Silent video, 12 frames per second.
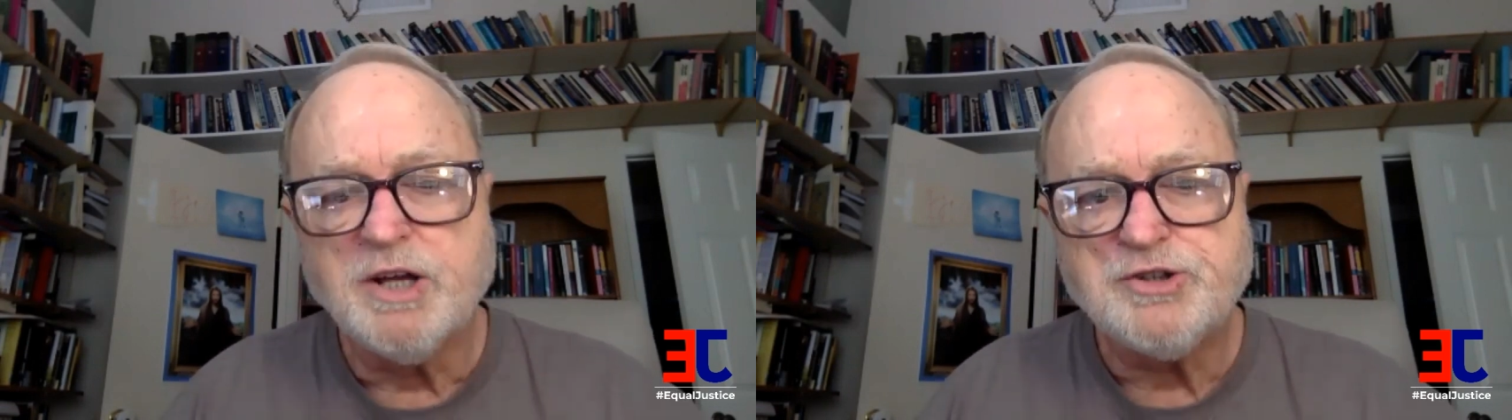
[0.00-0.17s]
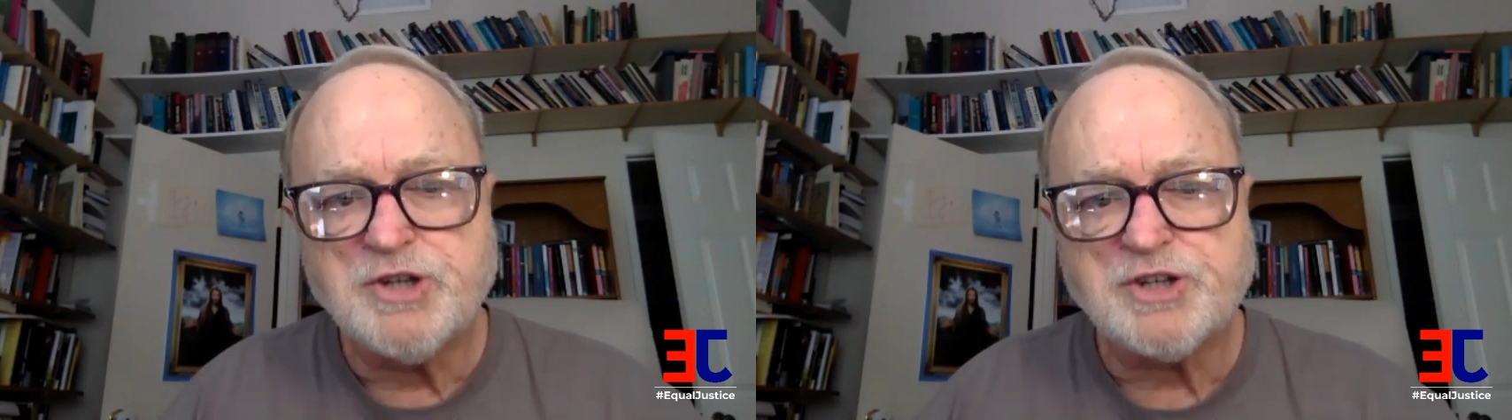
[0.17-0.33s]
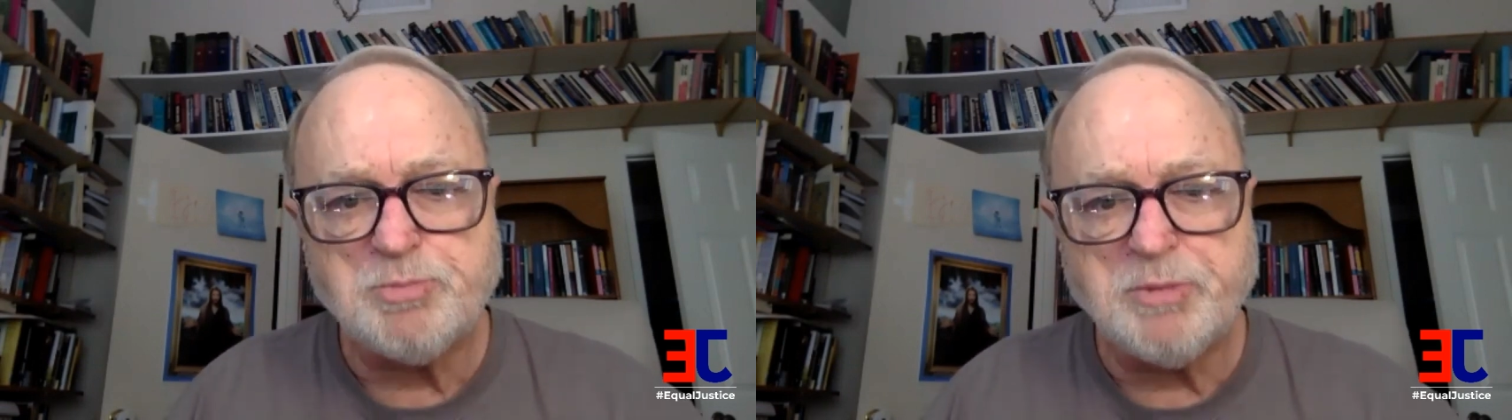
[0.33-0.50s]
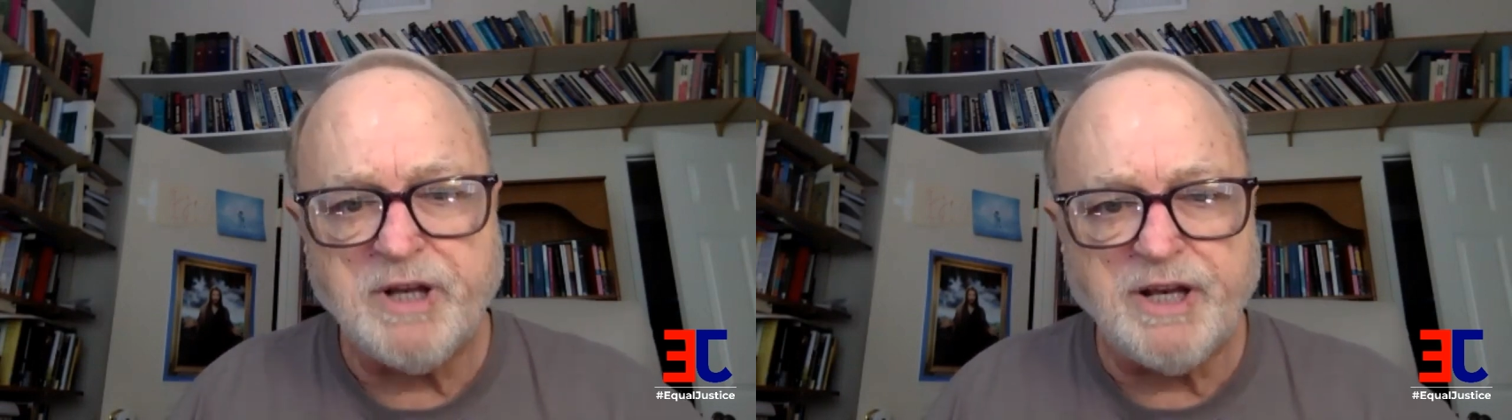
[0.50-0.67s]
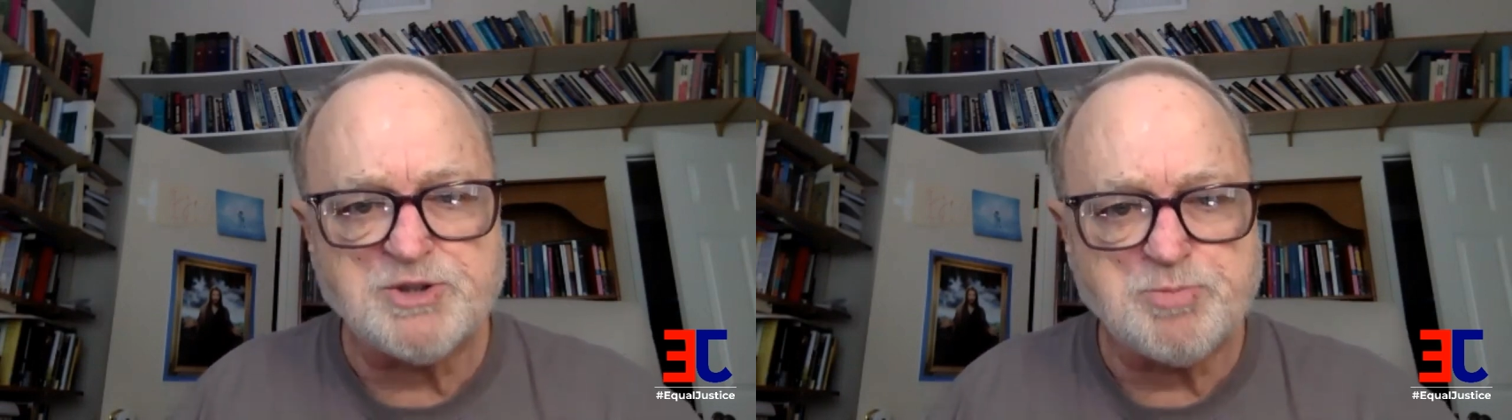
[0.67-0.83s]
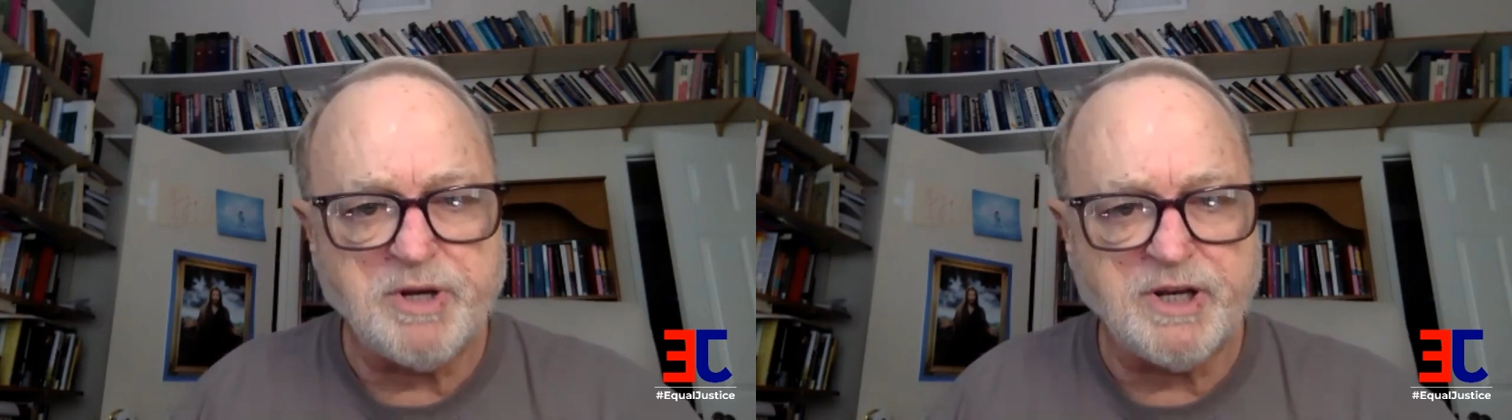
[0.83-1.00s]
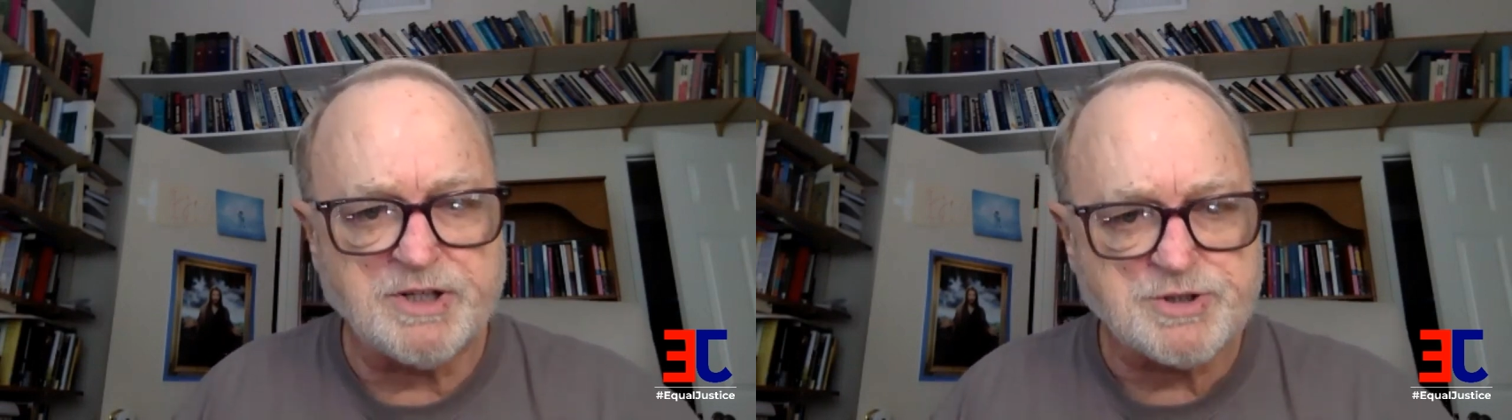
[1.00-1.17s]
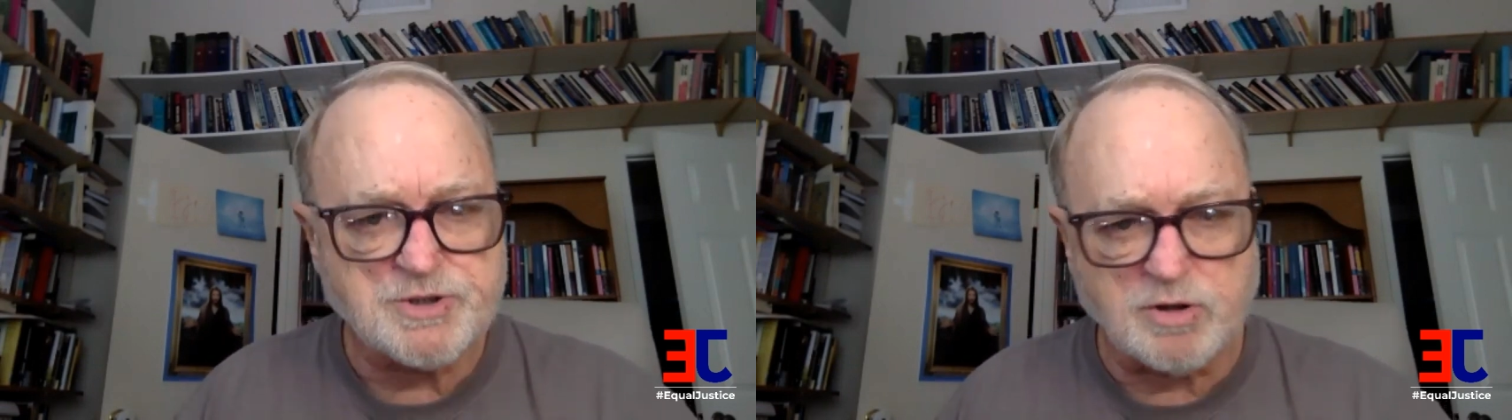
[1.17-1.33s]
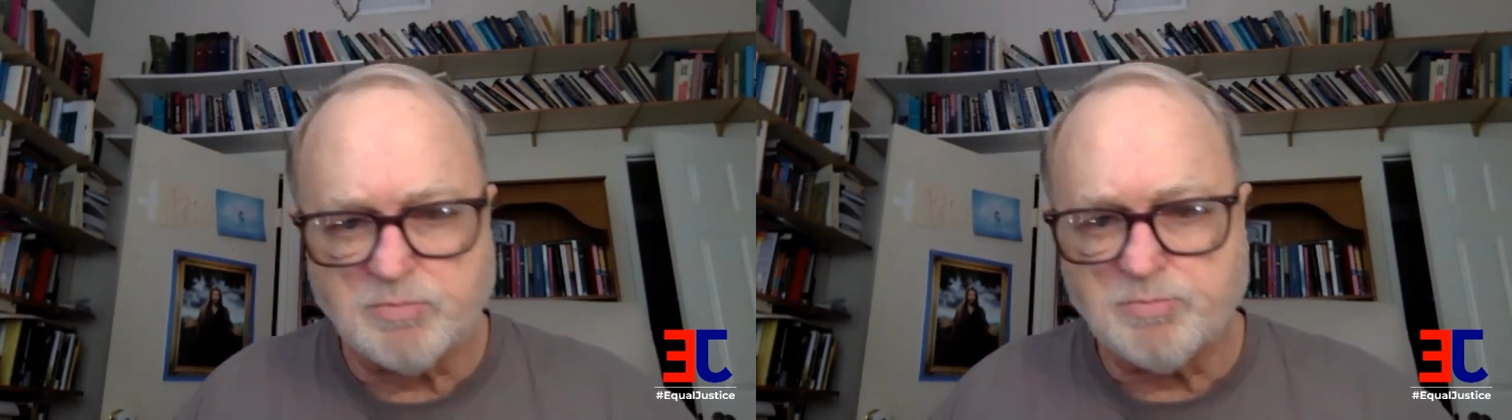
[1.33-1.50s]
just means being a
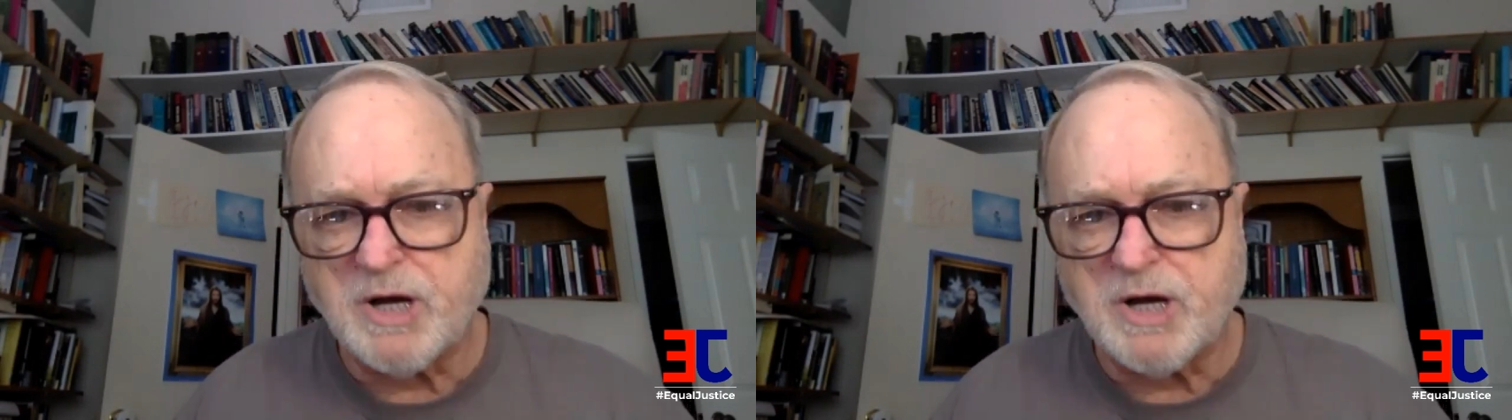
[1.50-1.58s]
certain